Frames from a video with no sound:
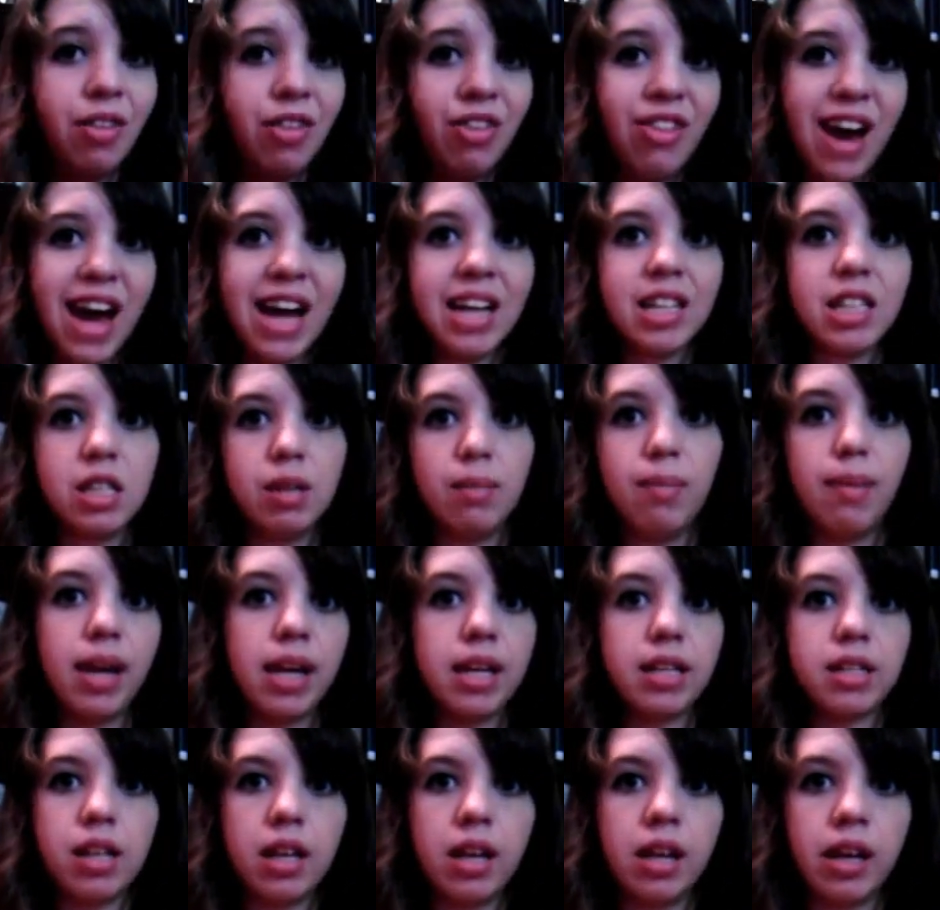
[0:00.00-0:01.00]
That's
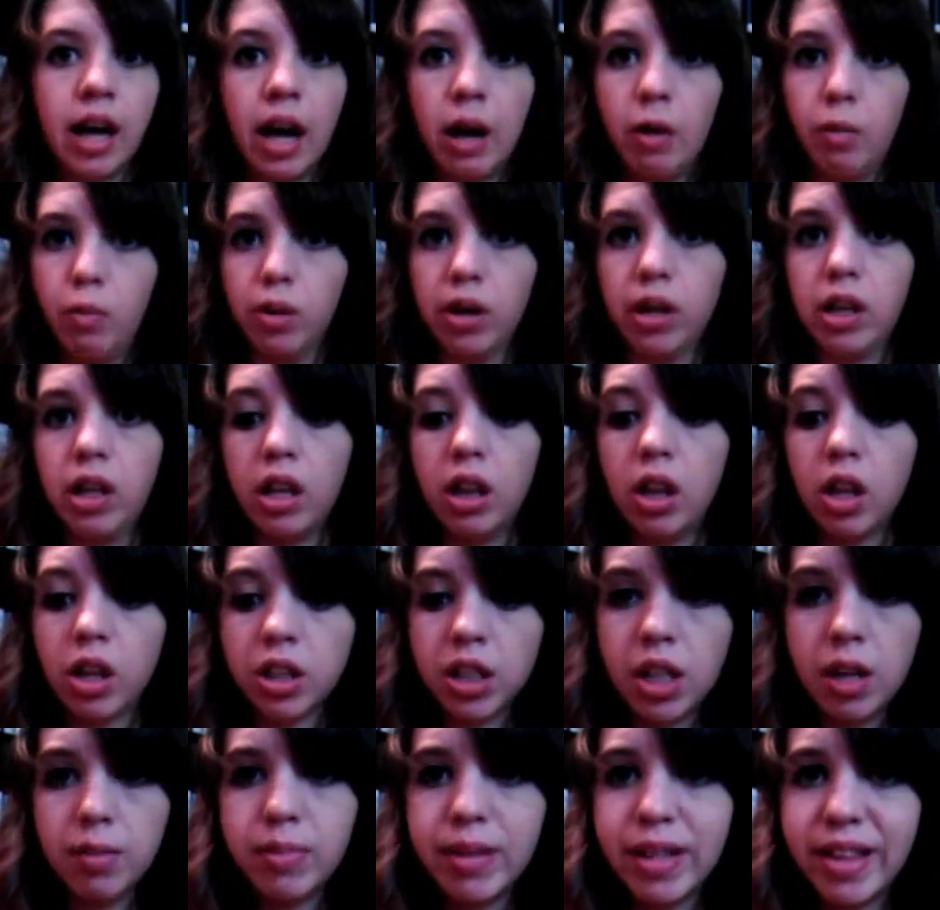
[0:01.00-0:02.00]
amazing. I really
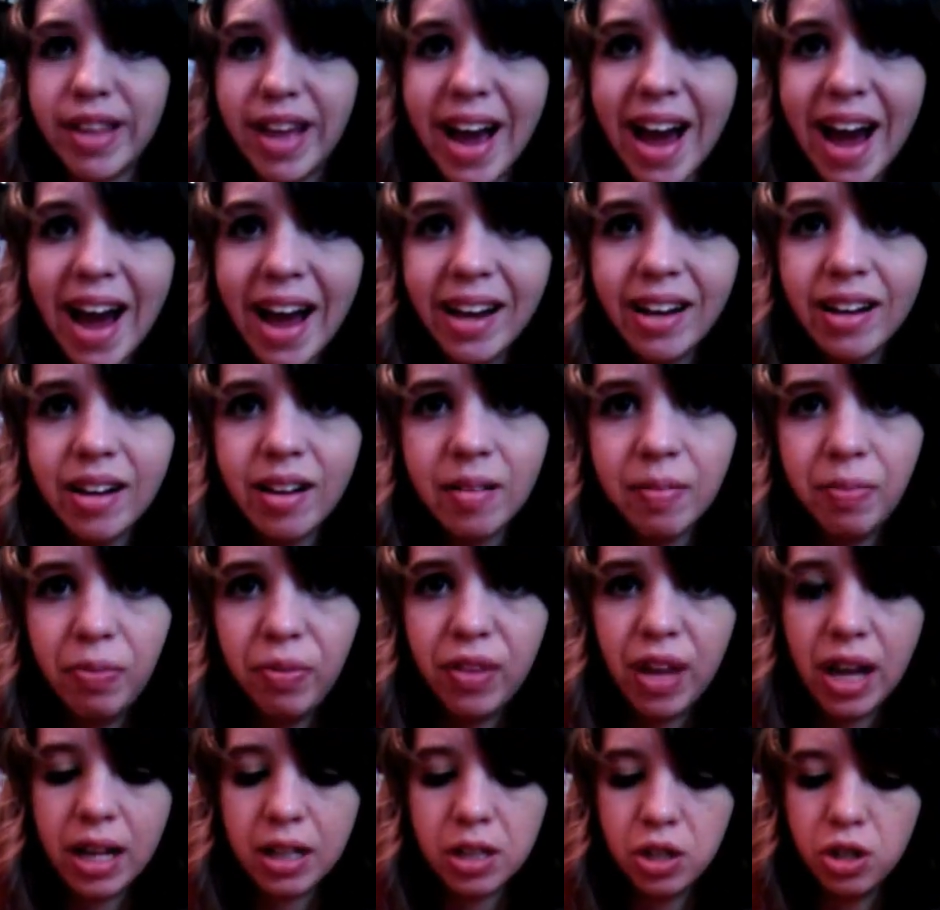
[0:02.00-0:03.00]
looked up to that.
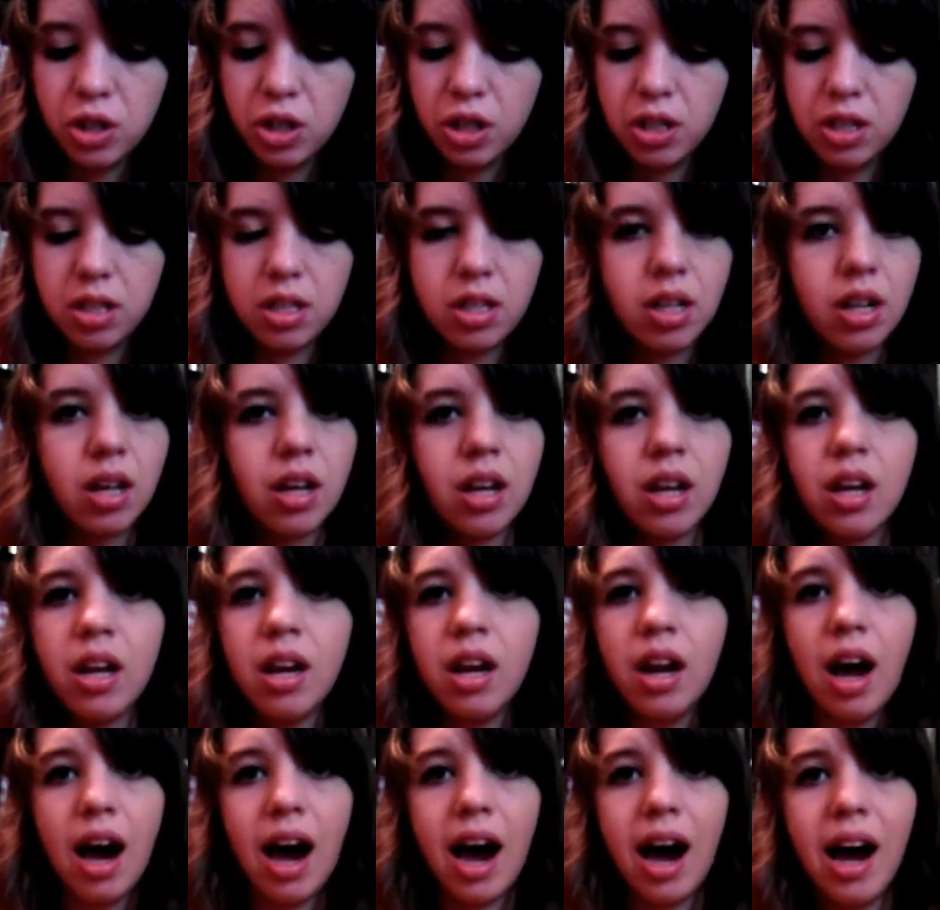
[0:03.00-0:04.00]
That's just,
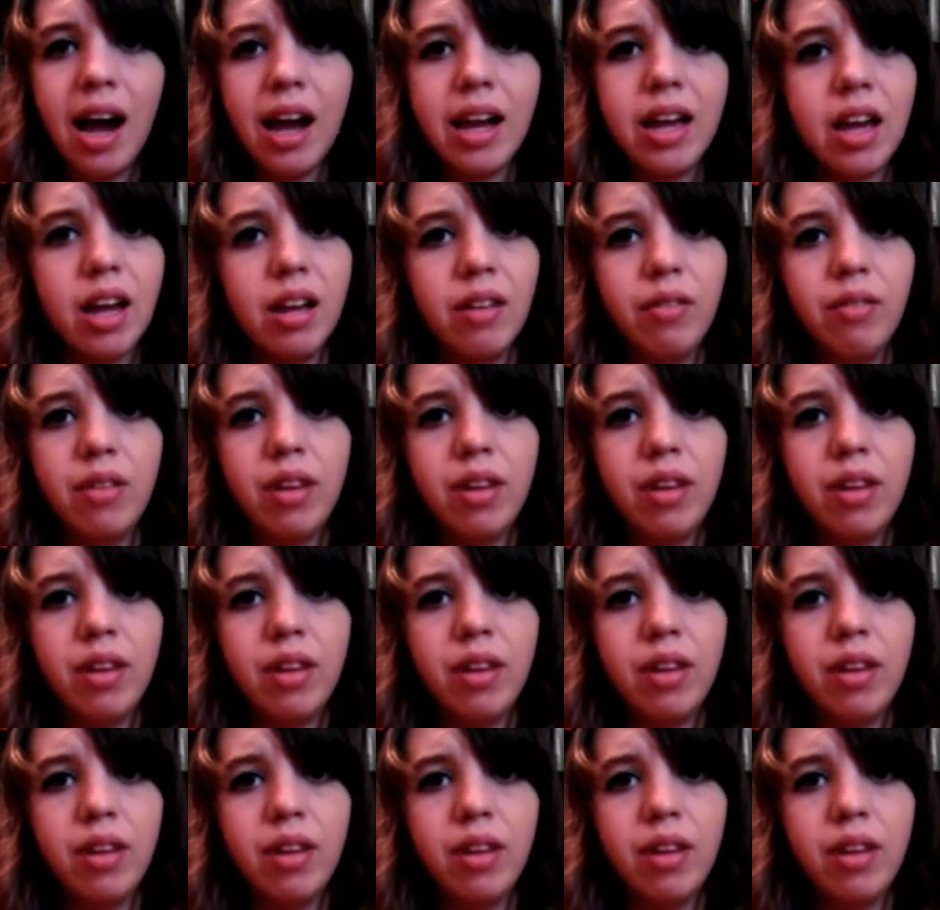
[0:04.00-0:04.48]
I,